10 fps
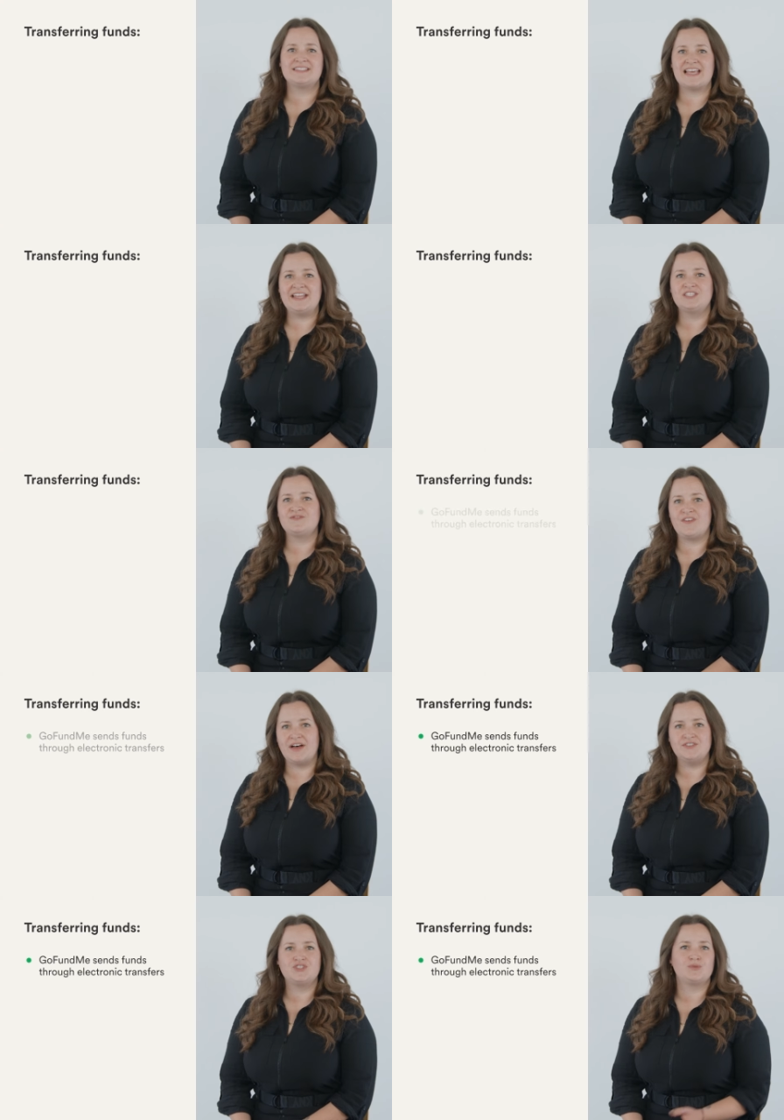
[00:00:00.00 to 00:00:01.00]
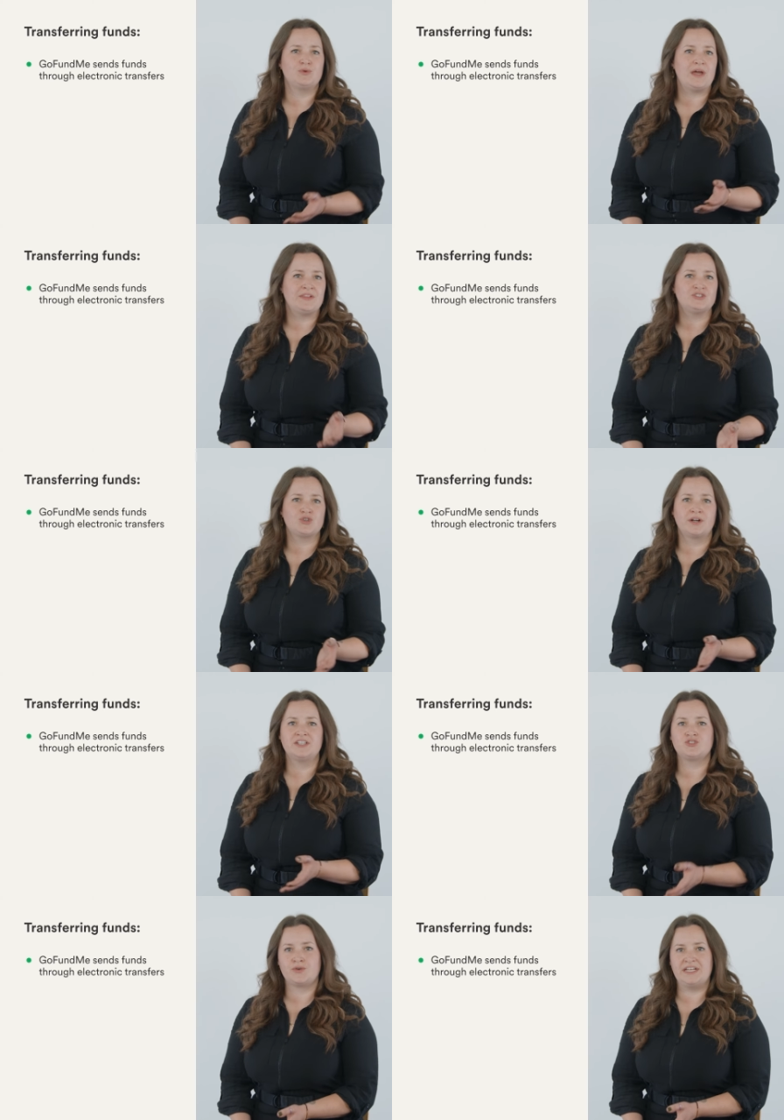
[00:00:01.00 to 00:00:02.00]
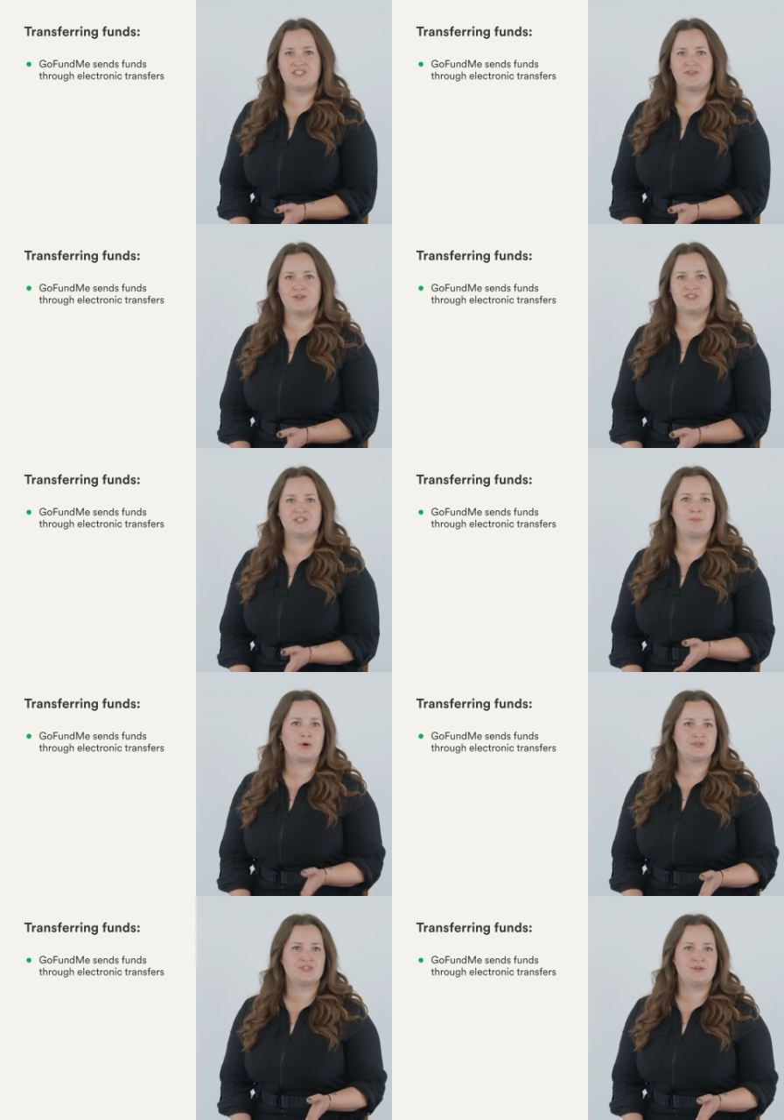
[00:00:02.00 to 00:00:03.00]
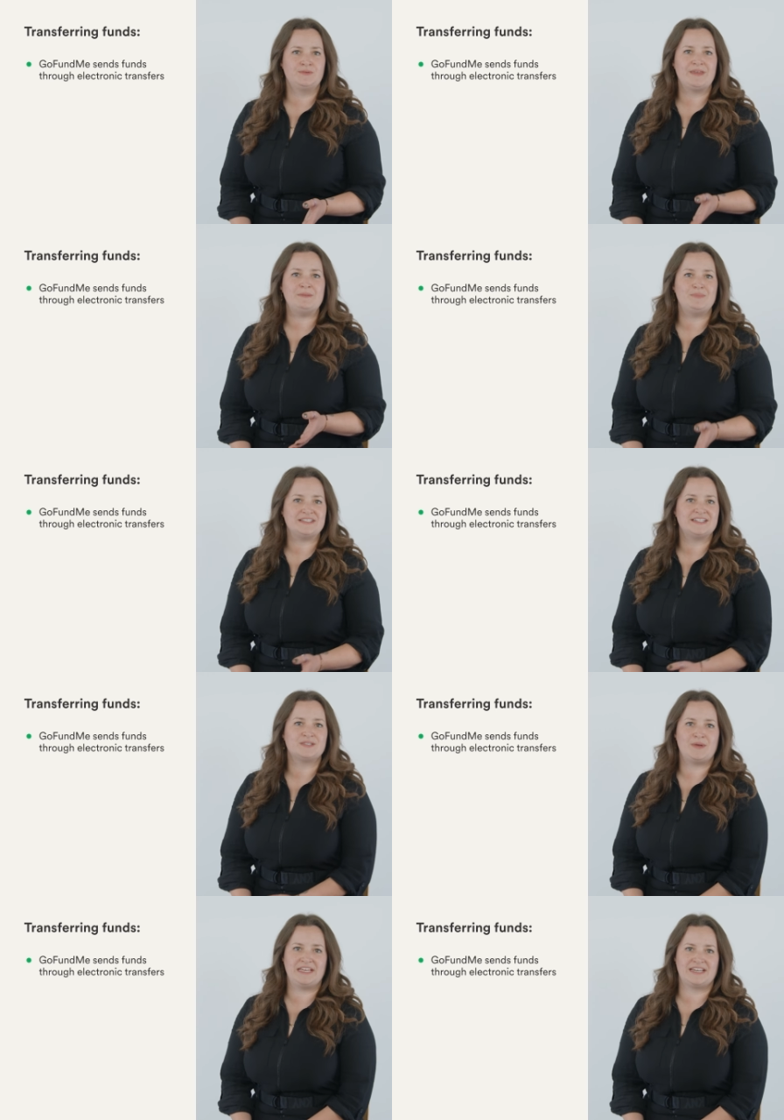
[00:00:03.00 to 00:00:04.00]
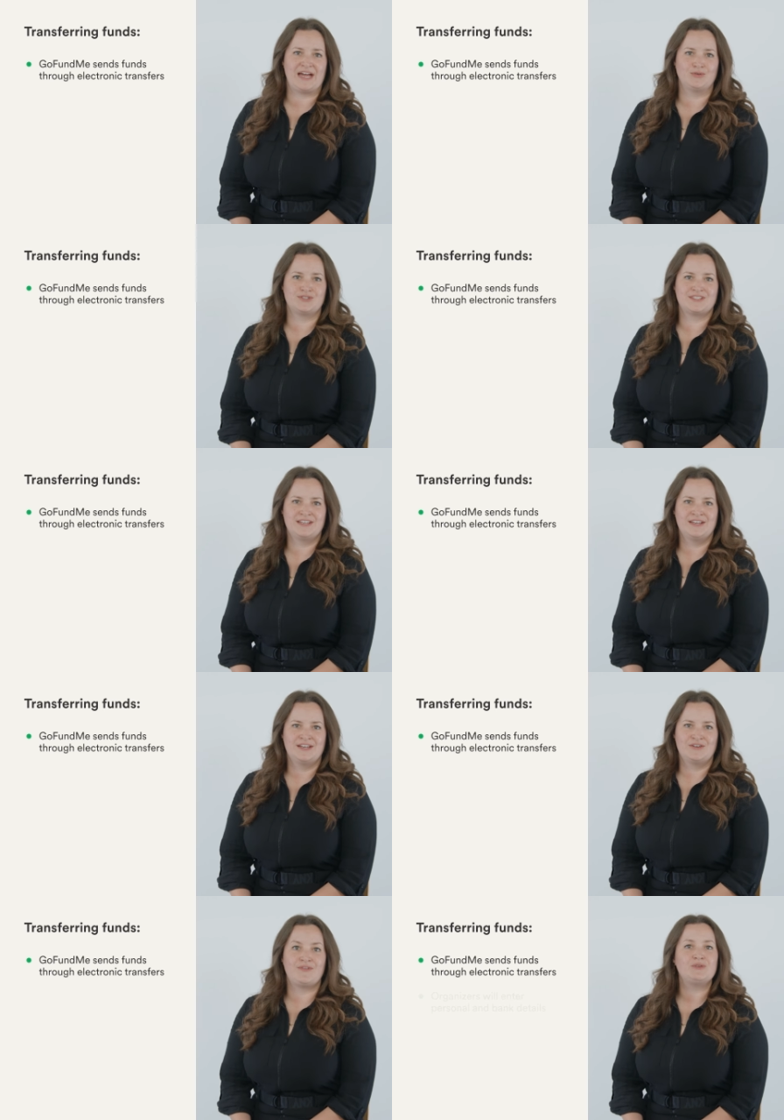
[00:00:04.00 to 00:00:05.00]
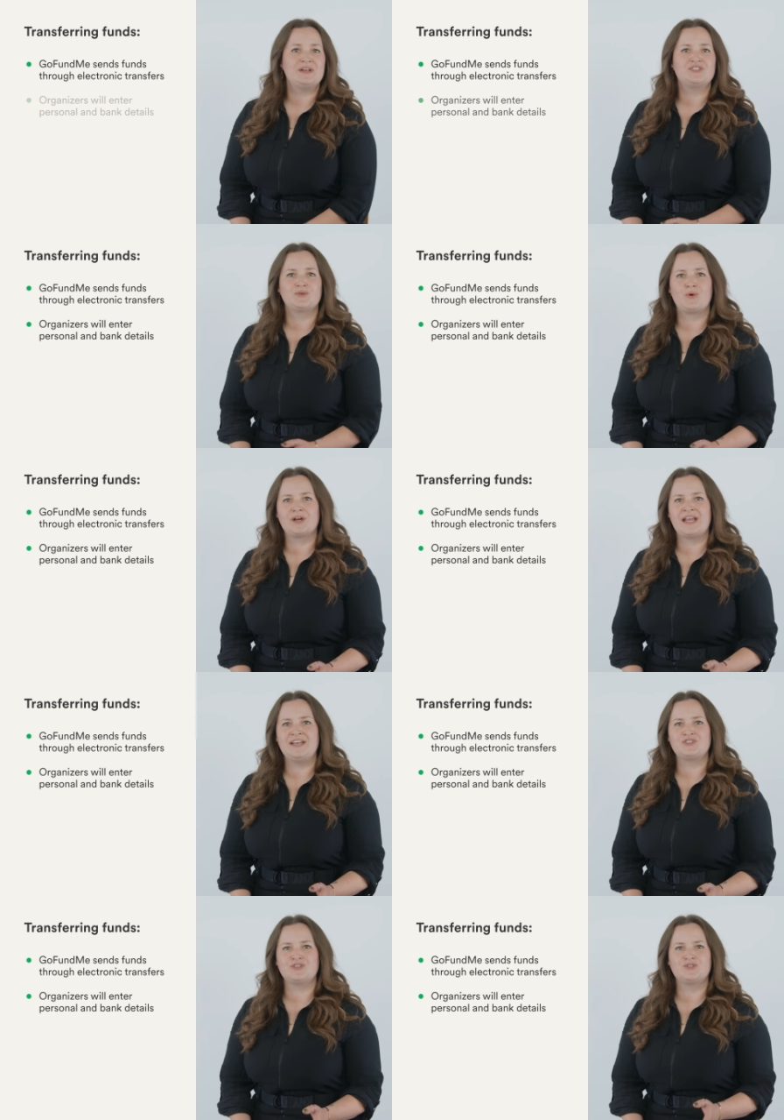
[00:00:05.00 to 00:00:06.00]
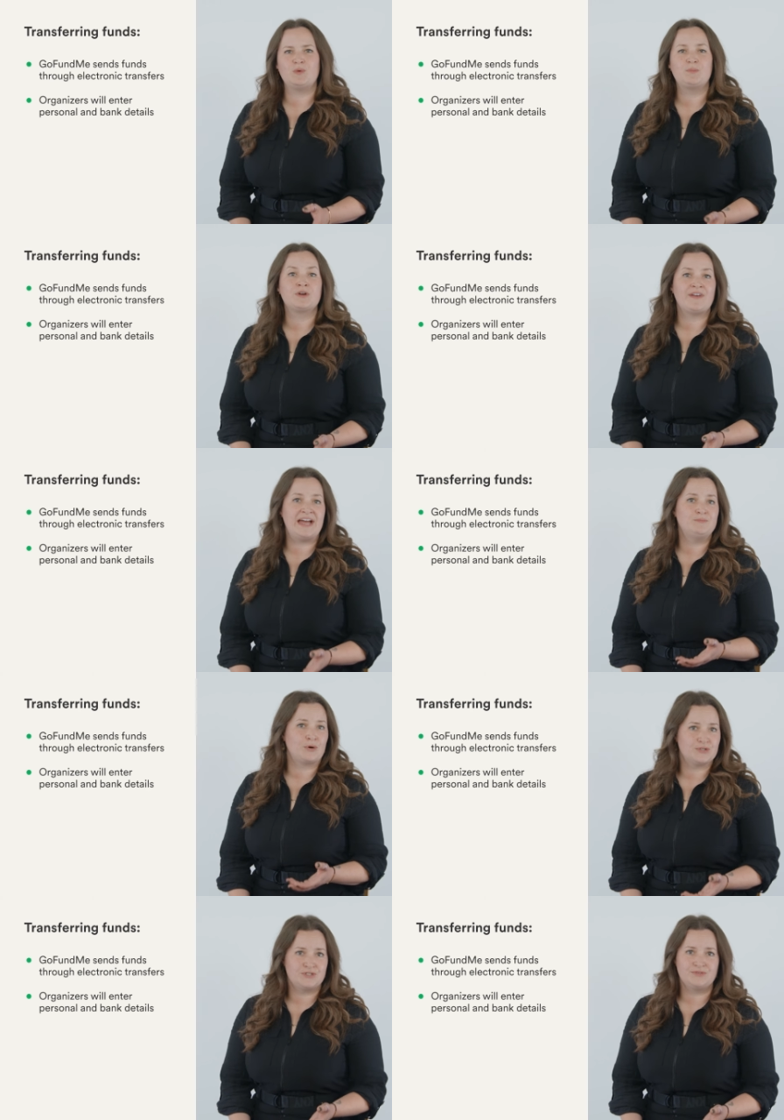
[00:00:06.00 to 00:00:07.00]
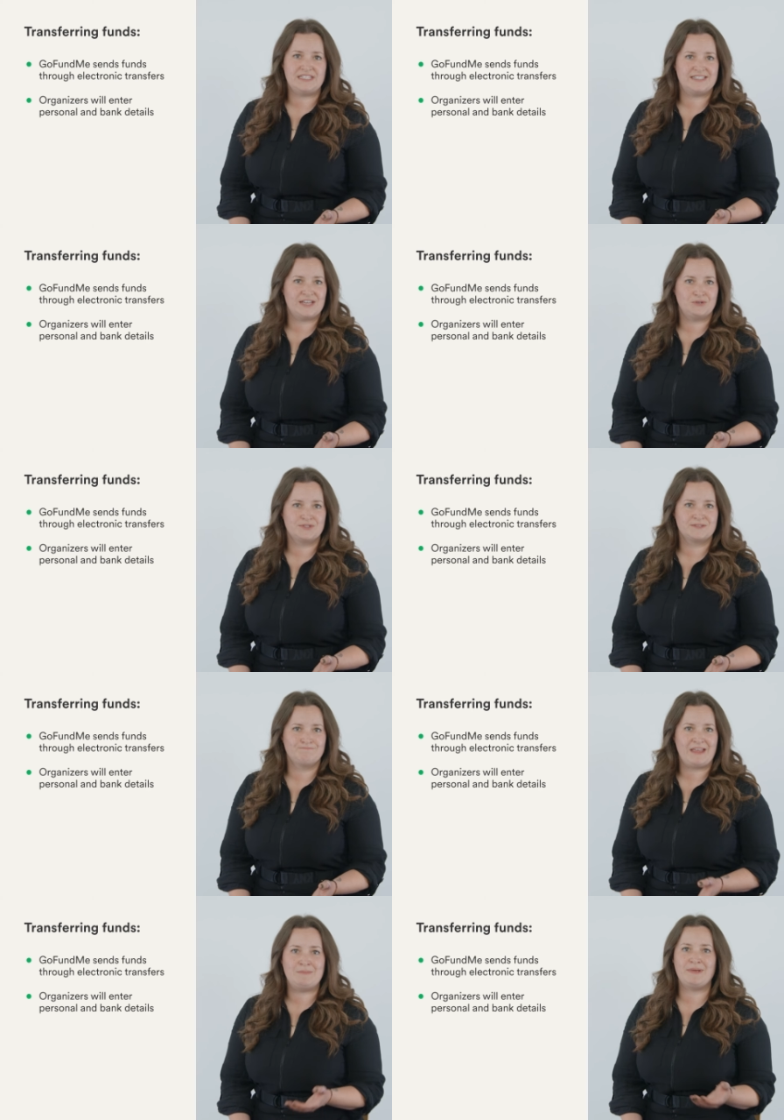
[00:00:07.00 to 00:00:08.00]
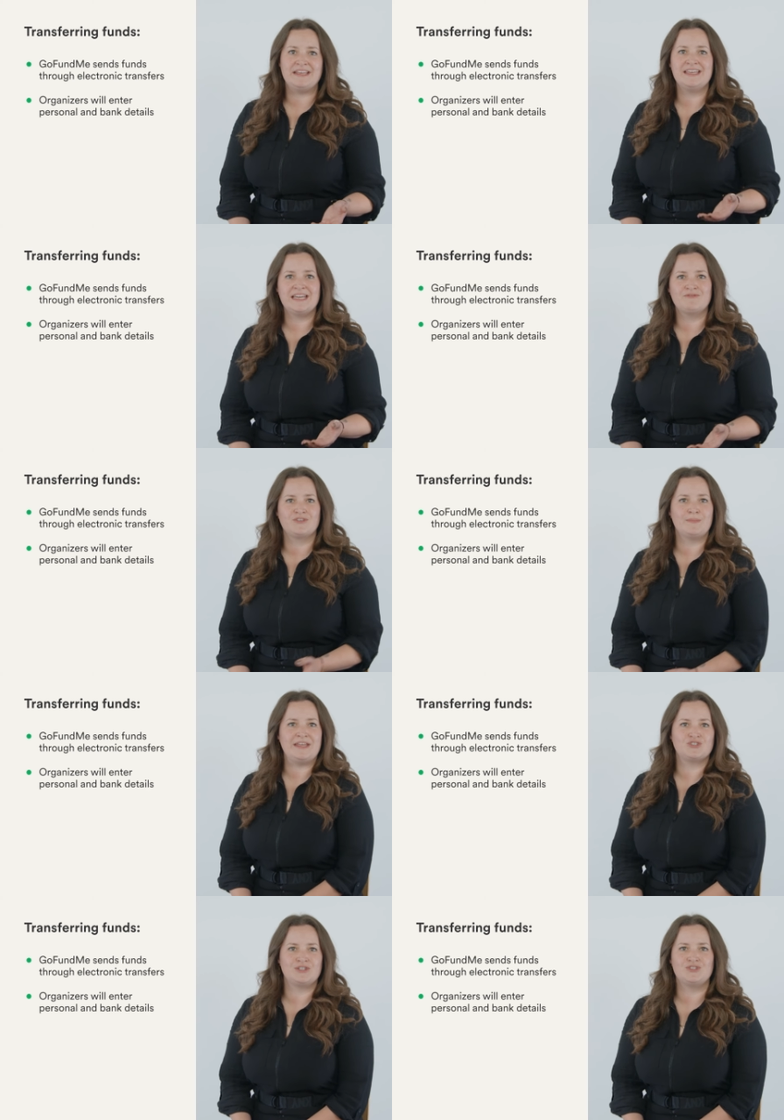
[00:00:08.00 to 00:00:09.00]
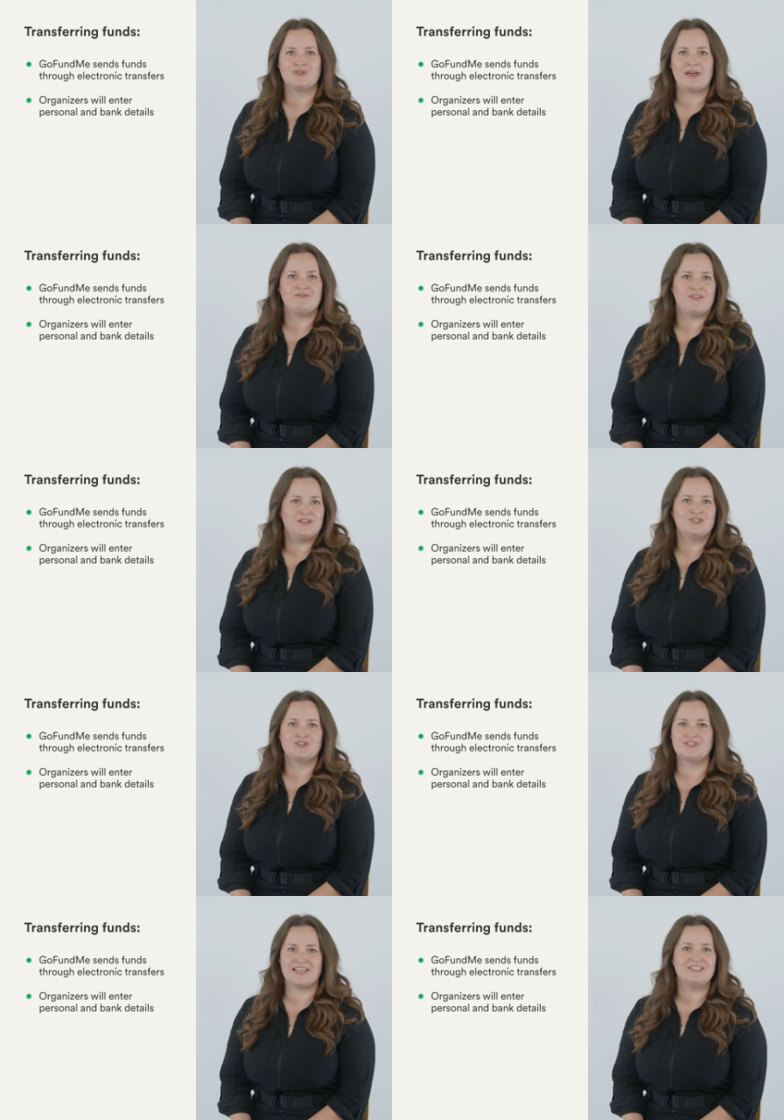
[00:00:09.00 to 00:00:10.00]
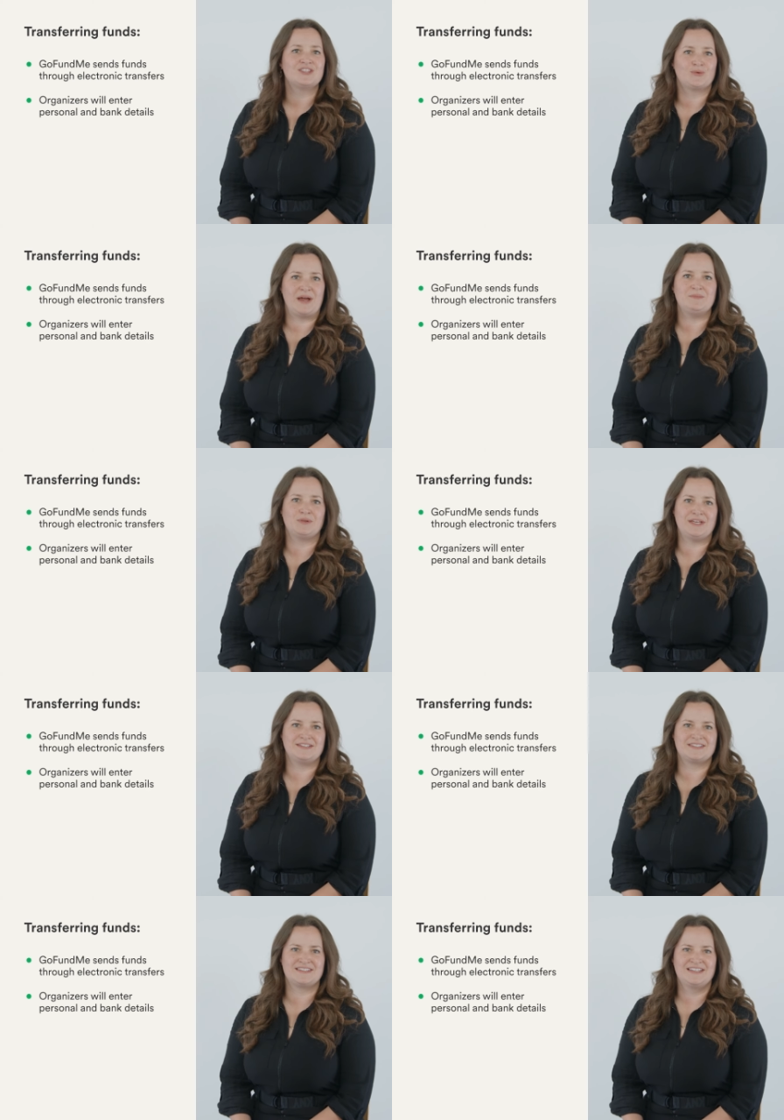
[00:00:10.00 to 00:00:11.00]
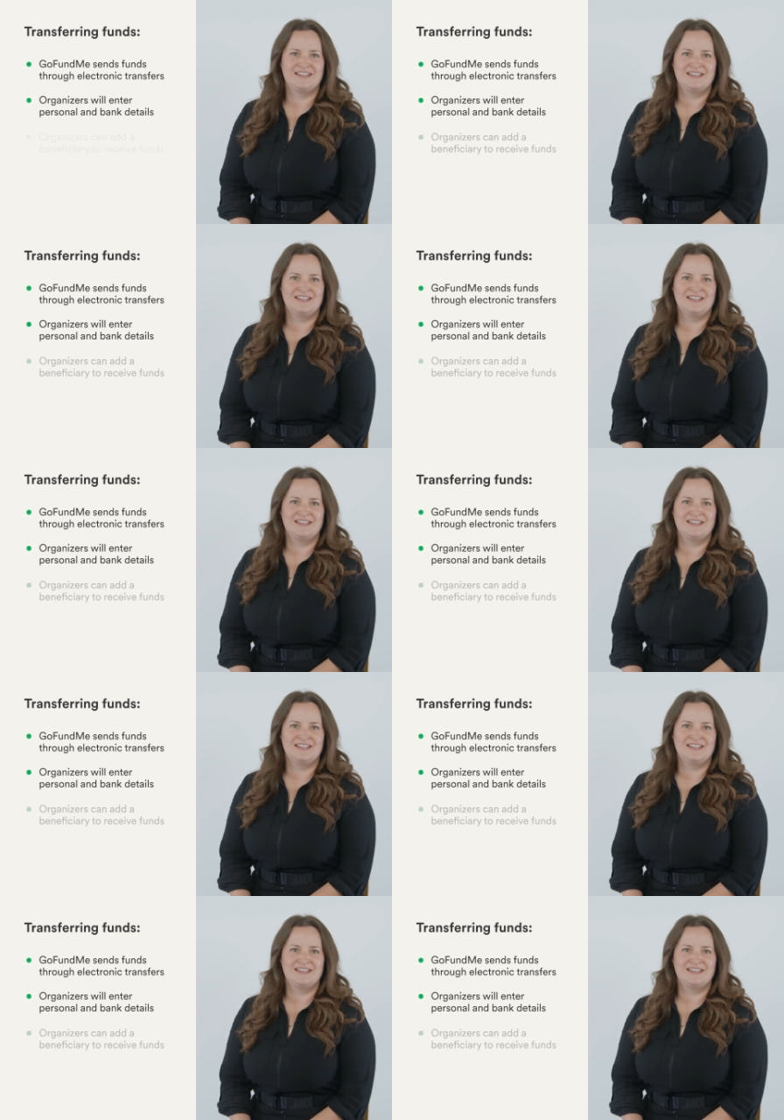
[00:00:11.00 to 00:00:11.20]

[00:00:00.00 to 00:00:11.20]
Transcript: sends funds through electronic transfers to personal and business bank accounts. Fundraiser organizers will provide personal details and banking information so that funds are sent to the right place.